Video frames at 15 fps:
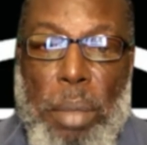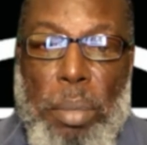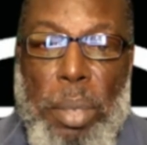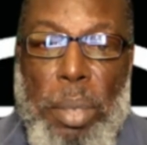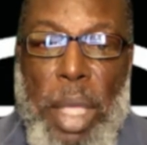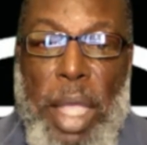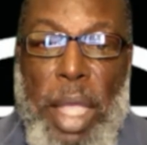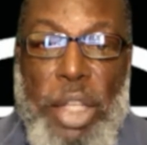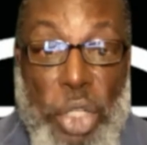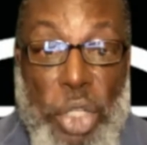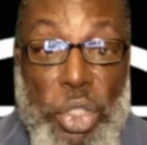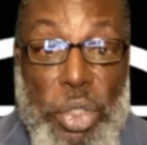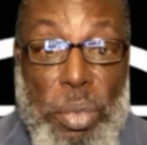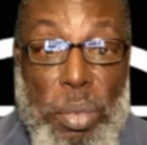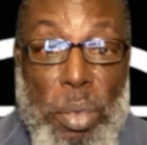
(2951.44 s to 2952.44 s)

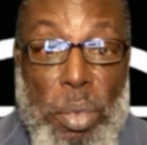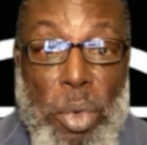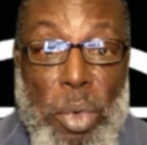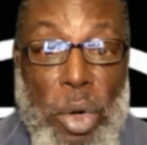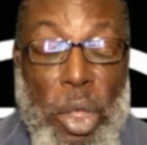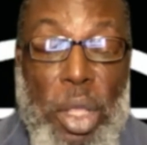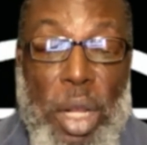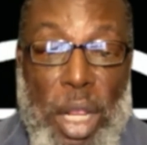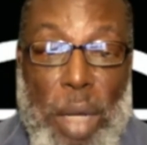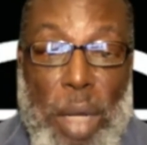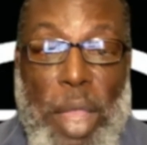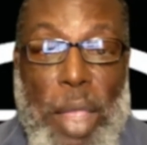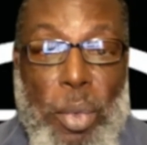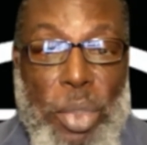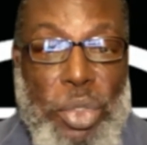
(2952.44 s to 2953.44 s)
agents were looking at him
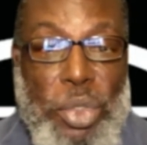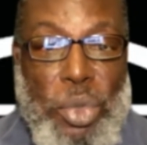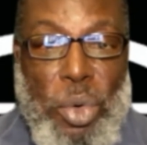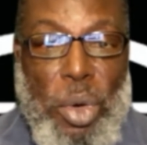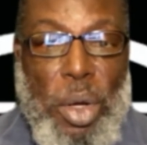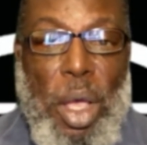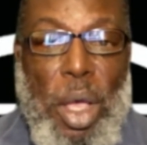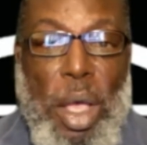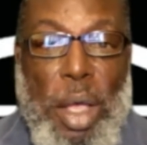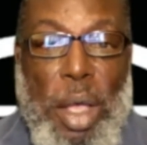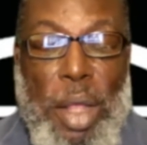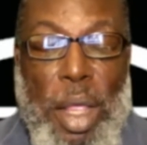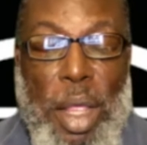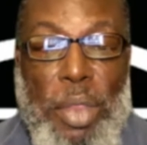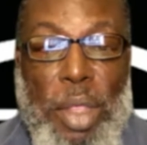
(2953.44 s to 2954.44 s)
like, what's going on?
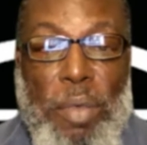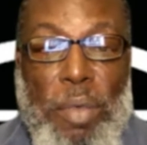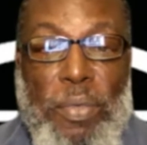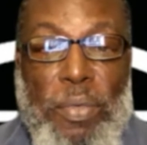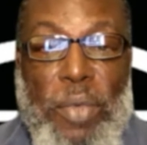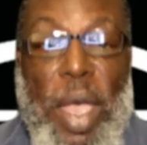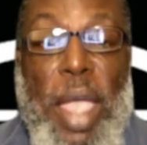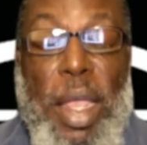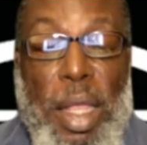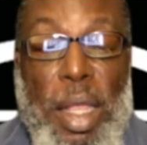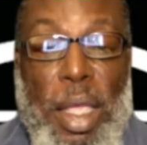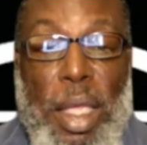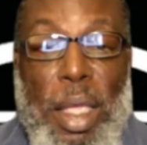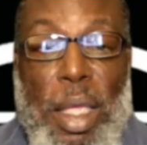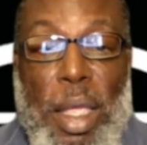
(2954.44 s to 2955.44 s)
And then
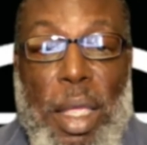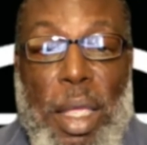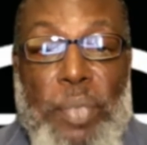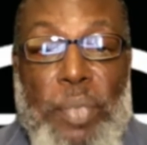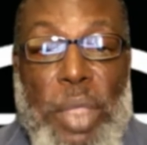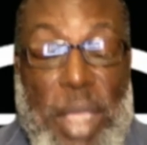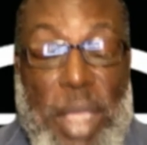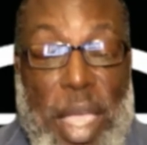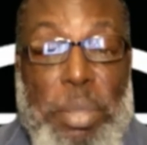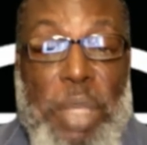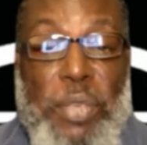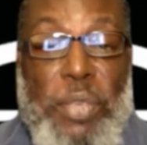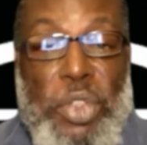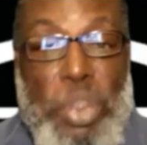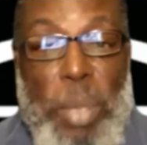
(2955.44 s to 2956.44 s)
finally, he asked
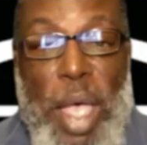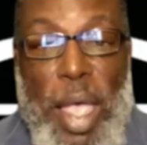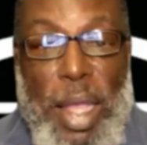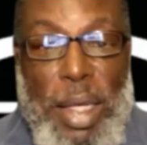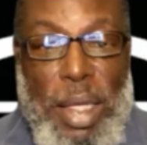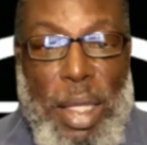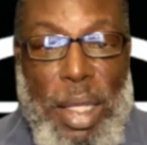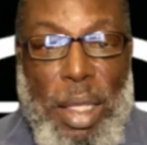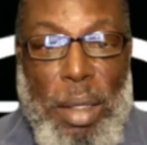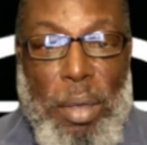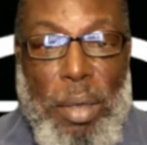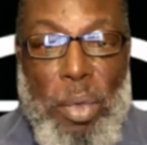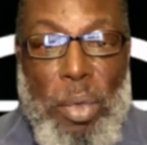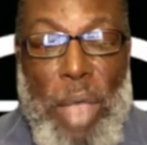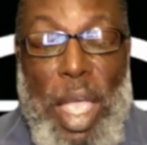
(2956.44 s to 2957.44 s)
me for some ID.
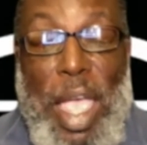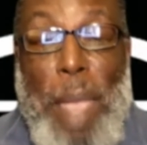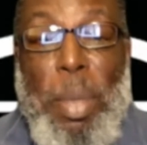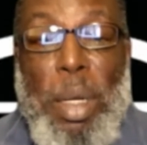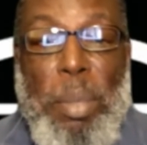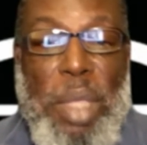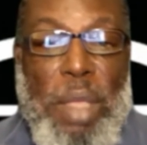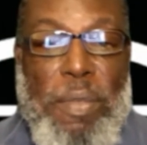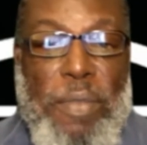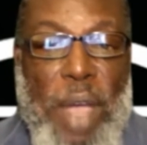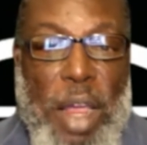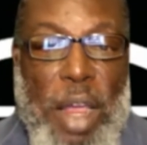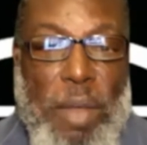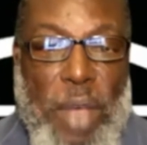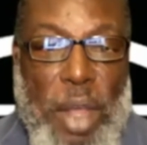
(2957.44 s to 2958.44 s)
Well, I happen to be a
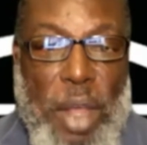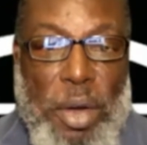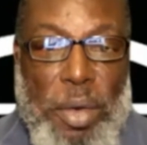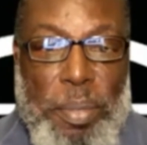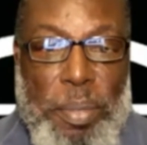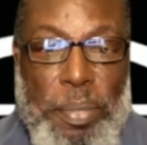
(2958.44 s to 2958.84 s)
firefighter.